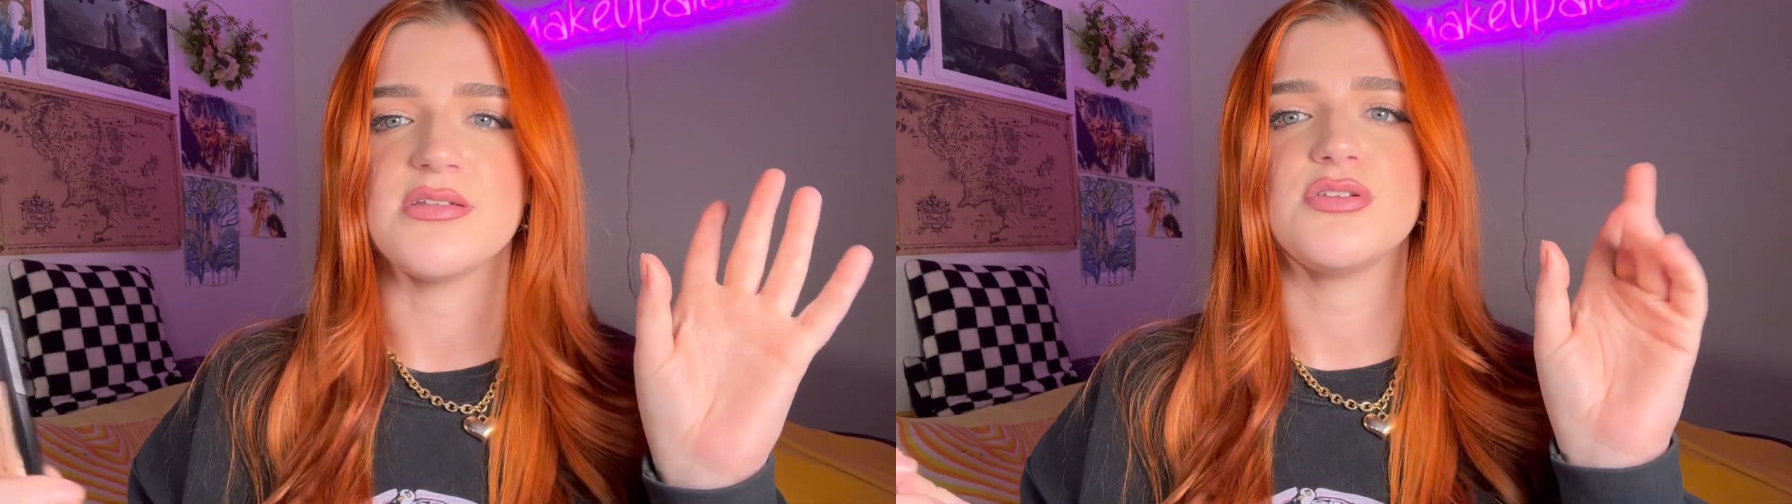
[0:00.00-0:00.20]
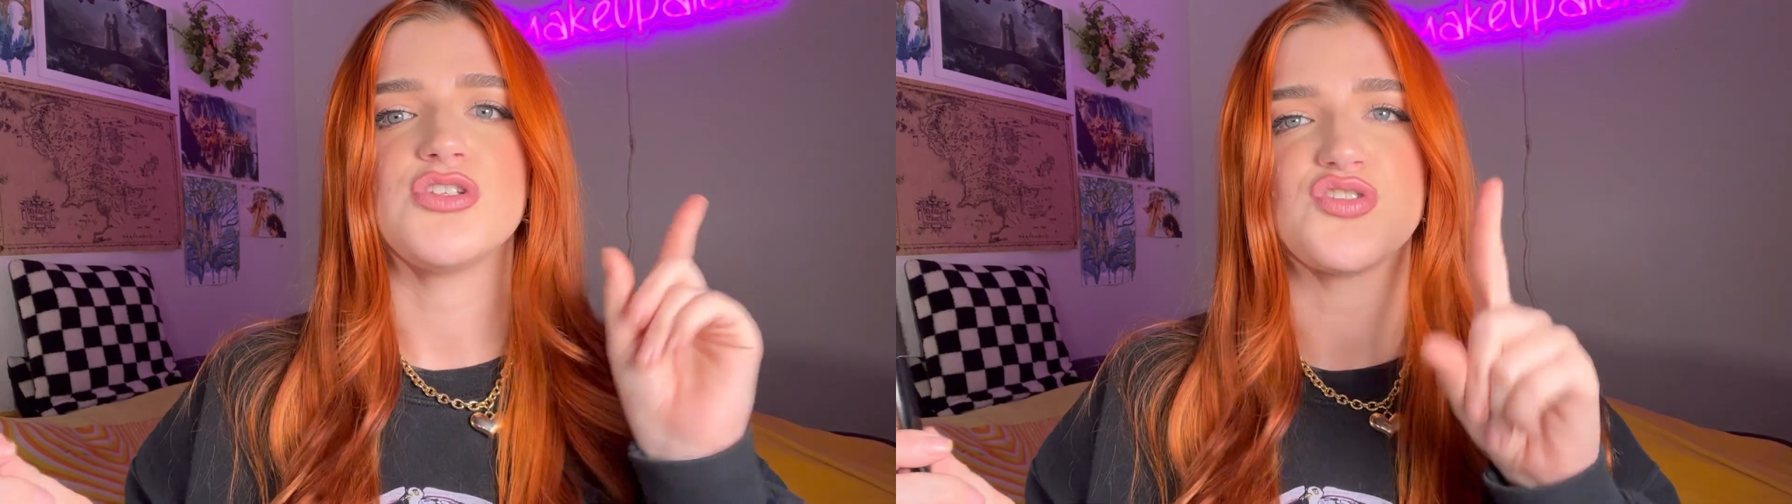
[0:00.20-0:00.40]

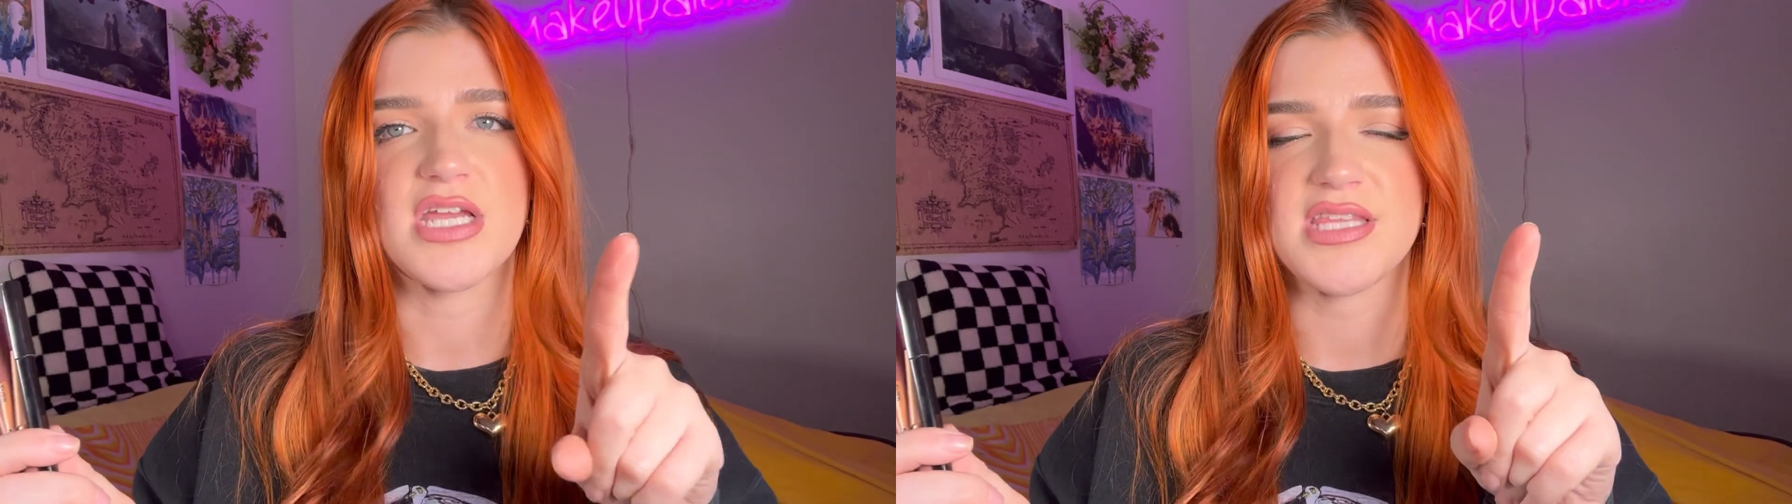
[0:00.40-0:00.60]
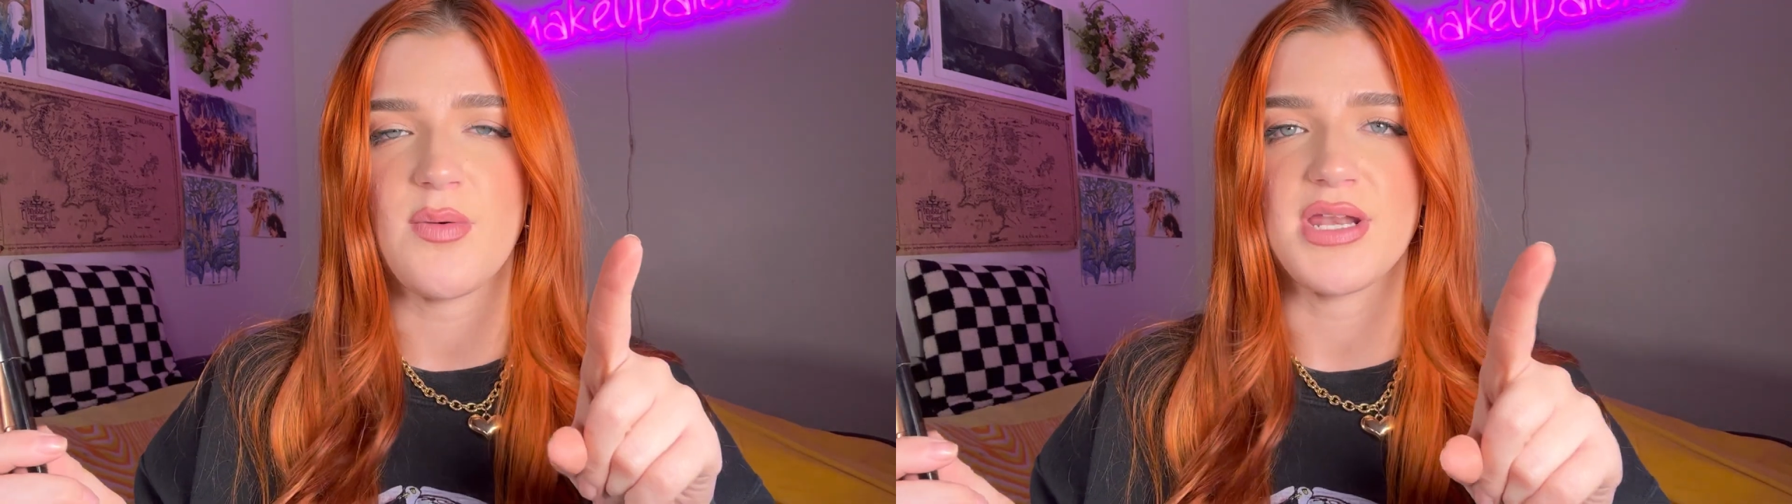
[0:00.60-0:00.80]
you check
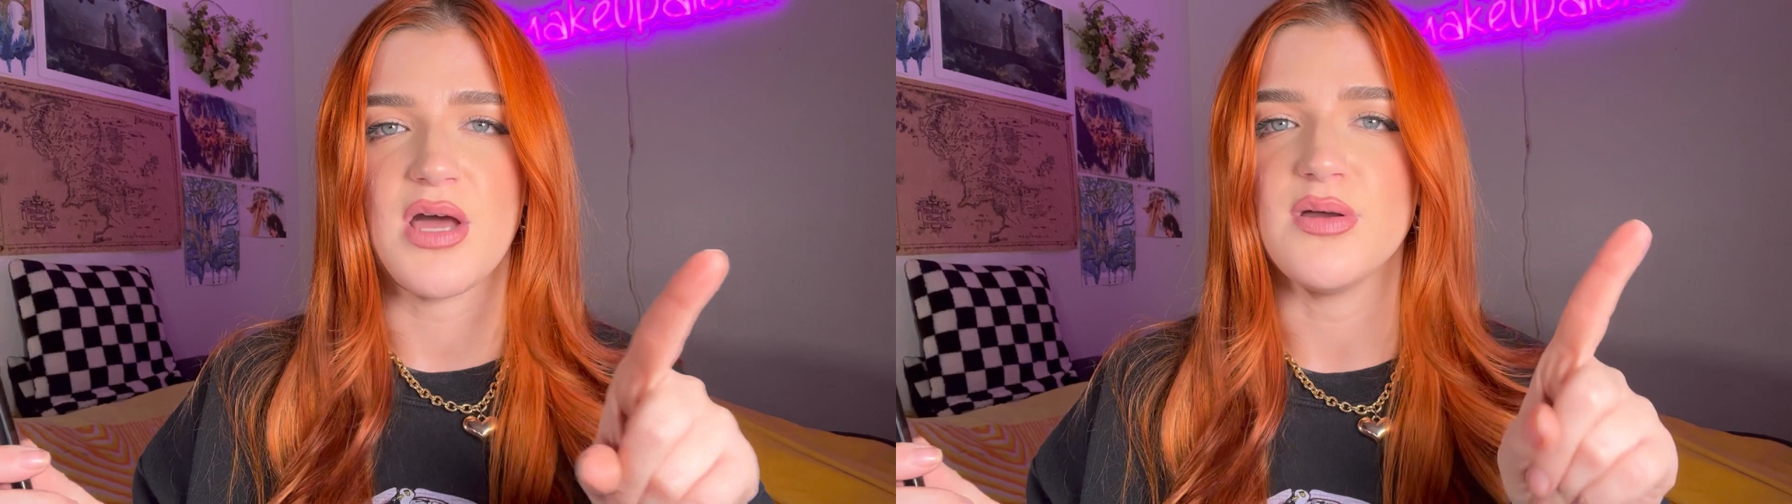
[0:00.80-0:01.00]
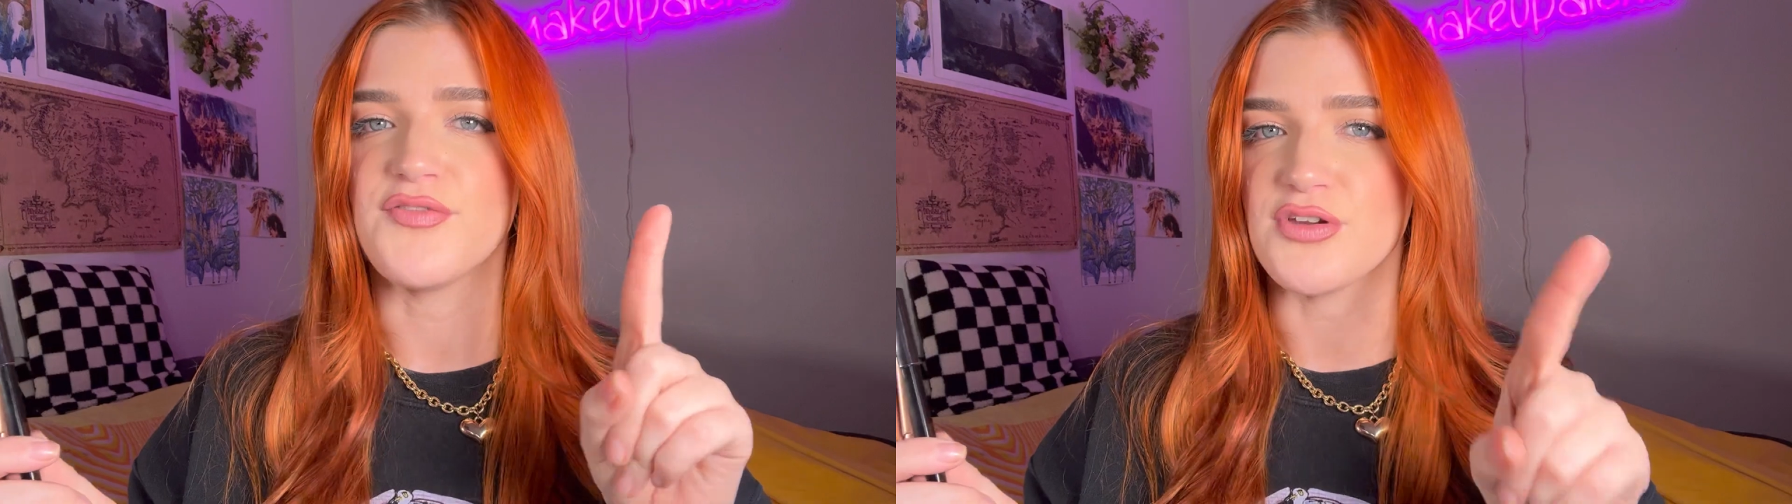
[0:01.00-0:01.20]
that one
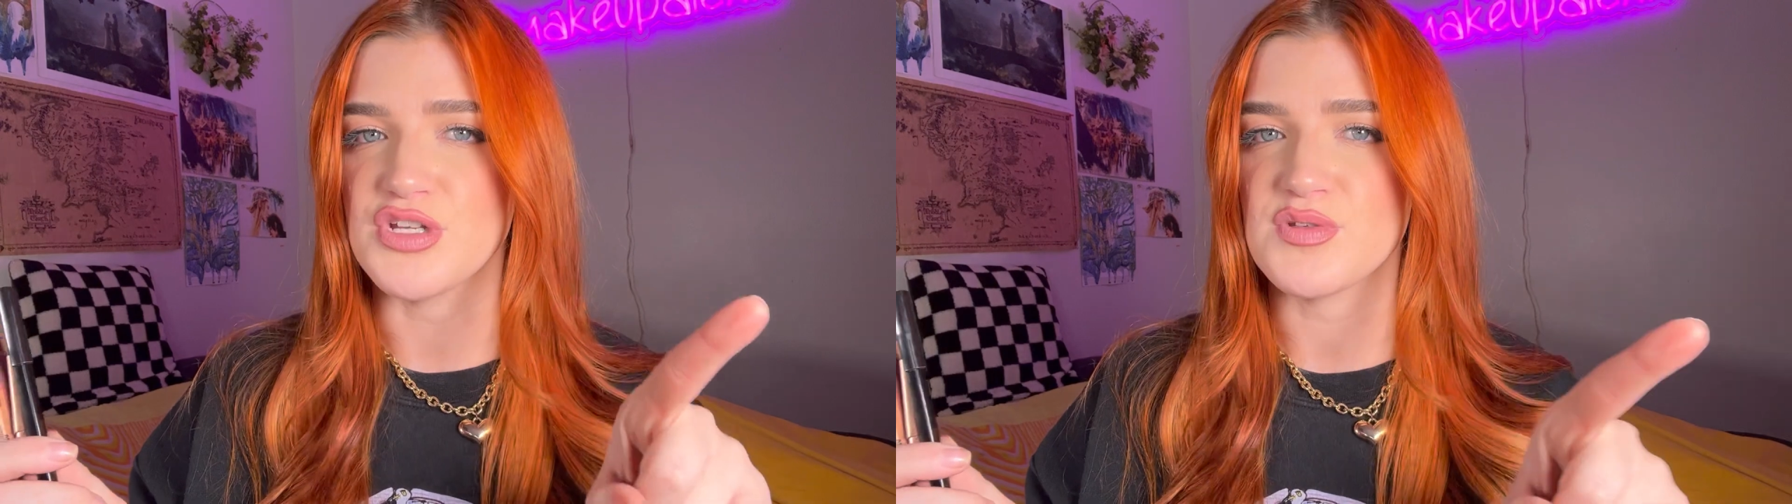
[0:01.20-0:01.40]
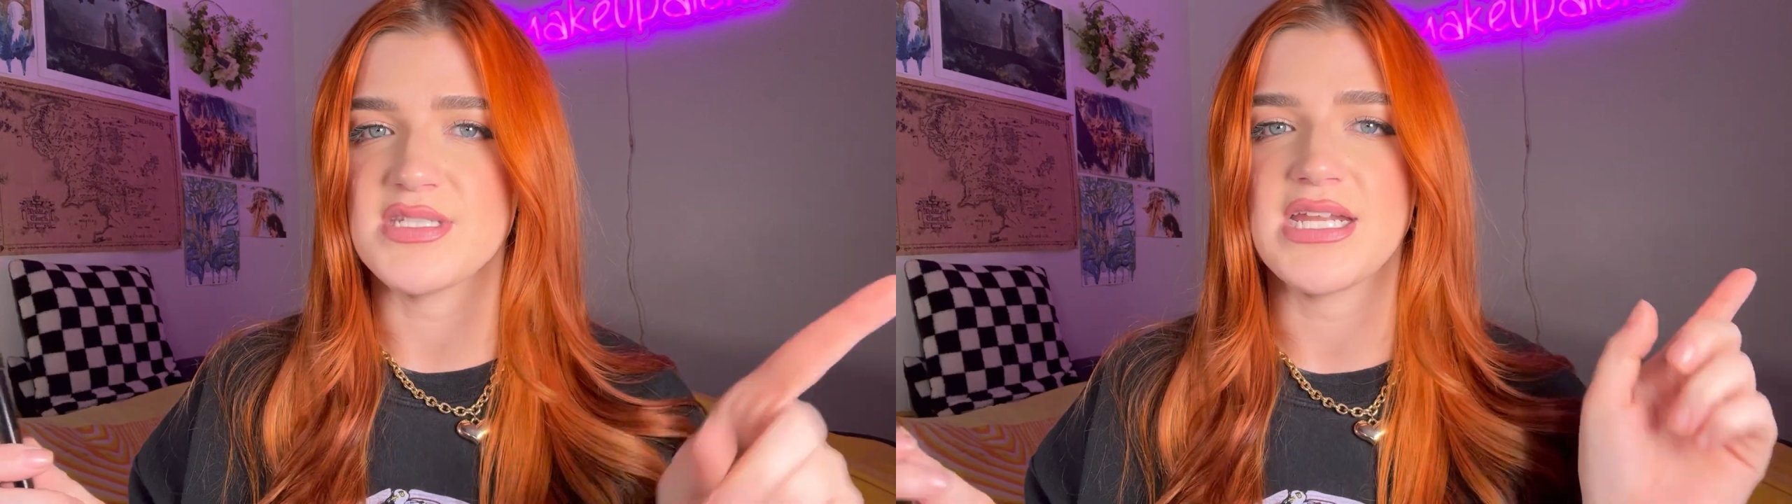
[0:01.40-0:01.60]
out if you're
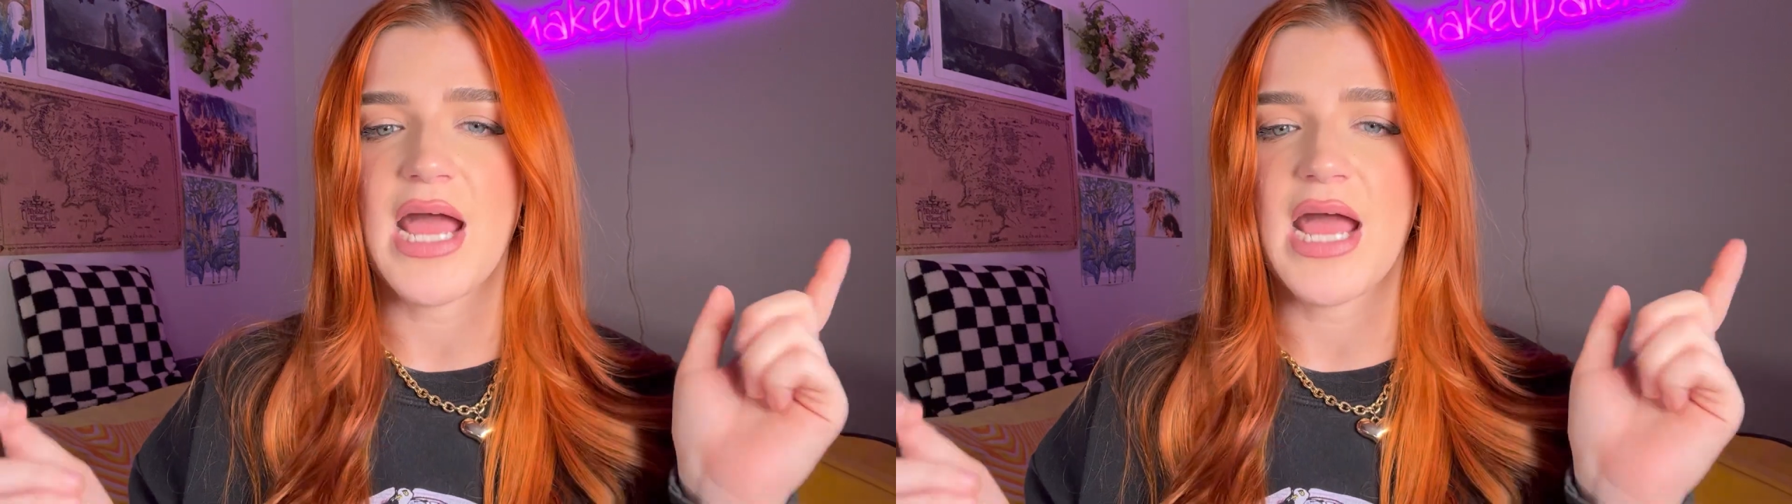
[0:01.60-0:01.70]
interested.